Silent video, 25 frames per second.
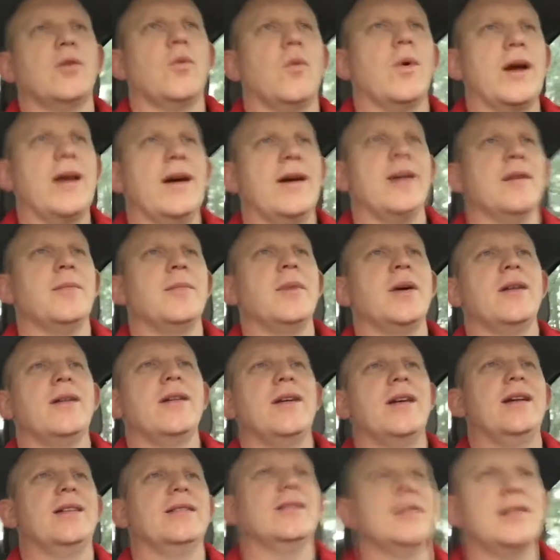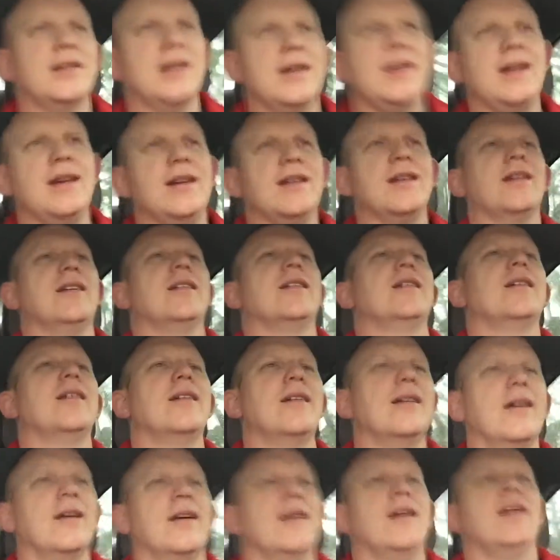web and seeing
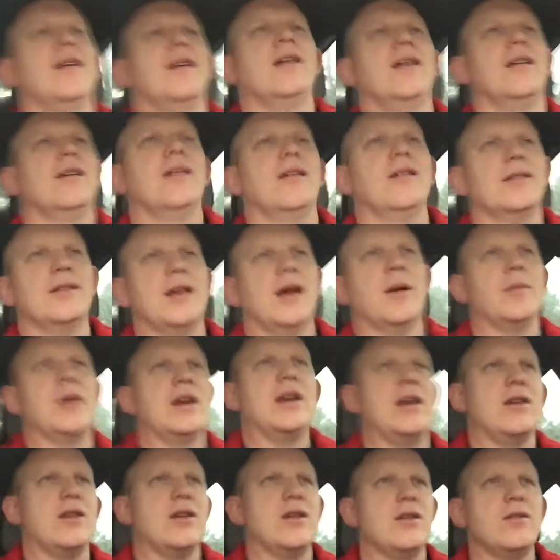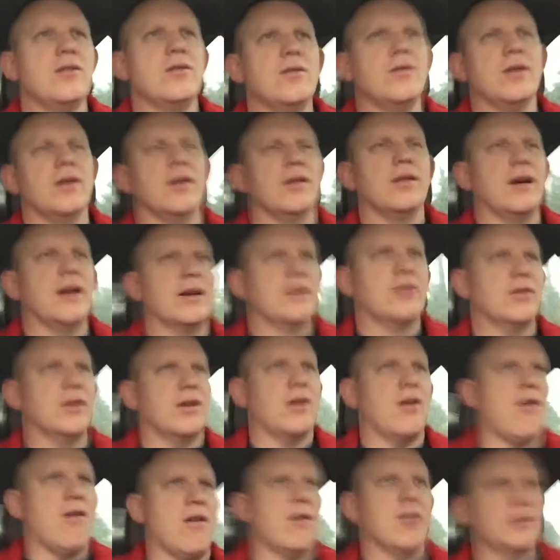how many new
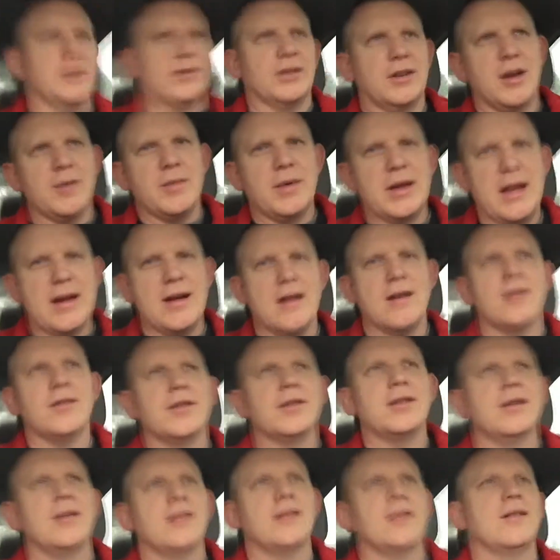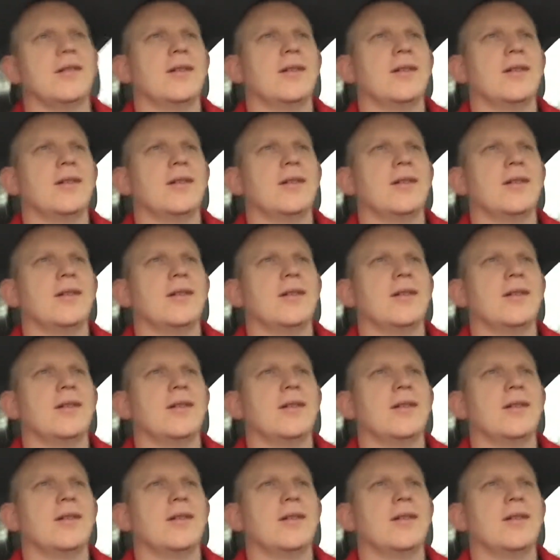electric cars are coming out.